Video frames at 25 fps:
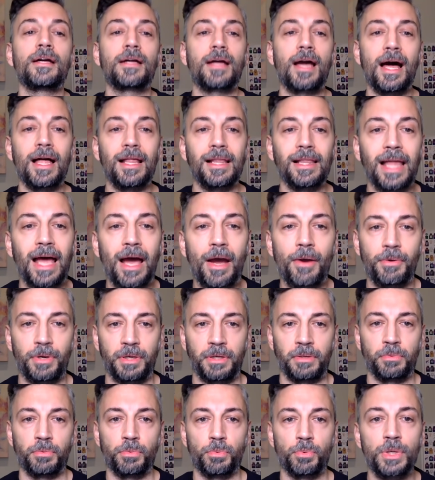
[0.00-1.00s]
Kyle
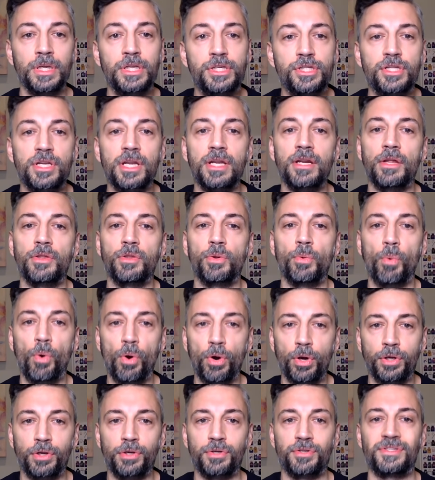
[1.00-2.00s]
Lowry reached in on the
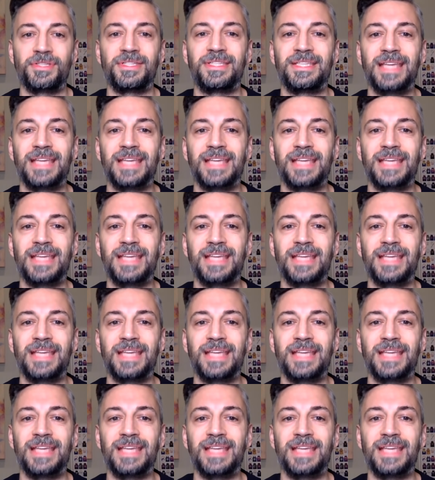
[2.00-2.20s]
Warriors'